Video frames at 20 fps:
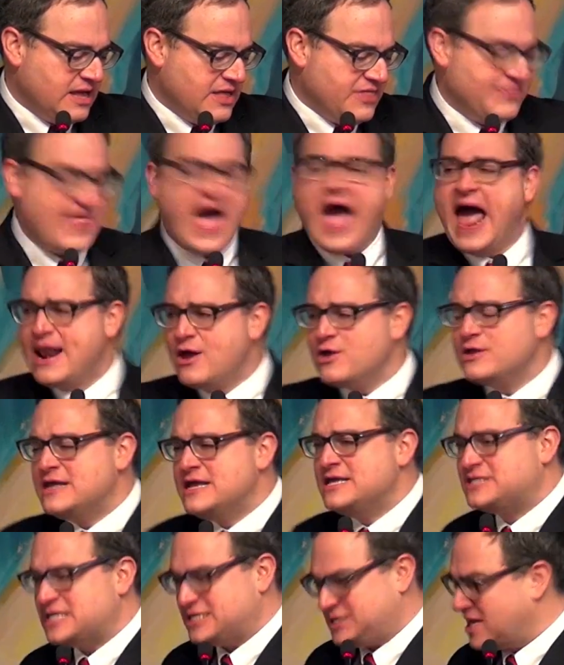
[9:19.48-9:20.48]
That
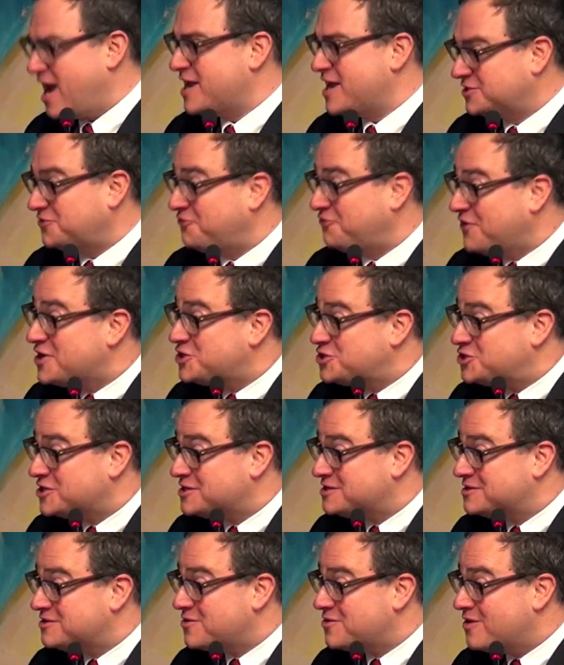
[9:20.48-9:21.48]
is a science
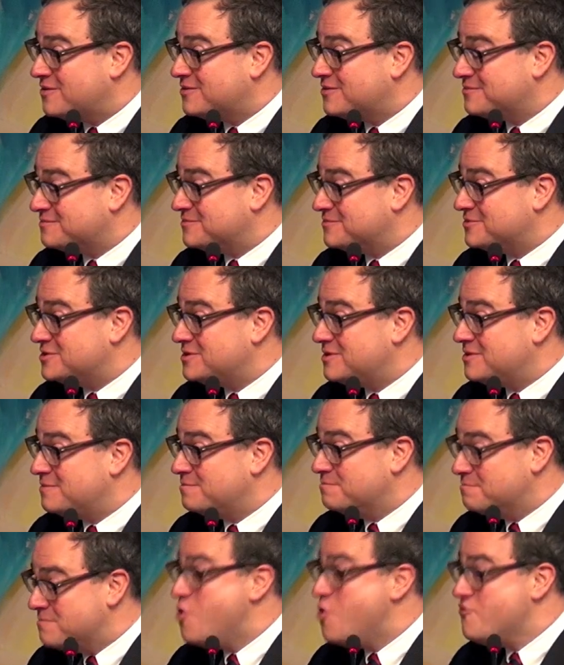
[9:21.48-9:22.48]
fiction
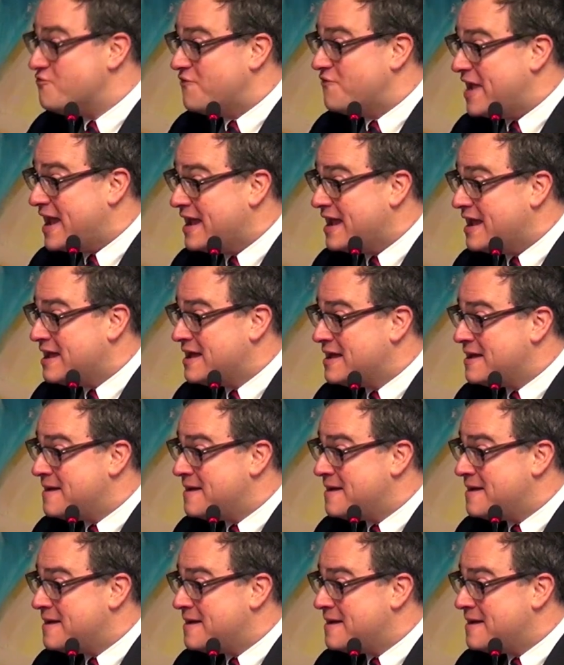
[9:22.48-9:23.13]
movie.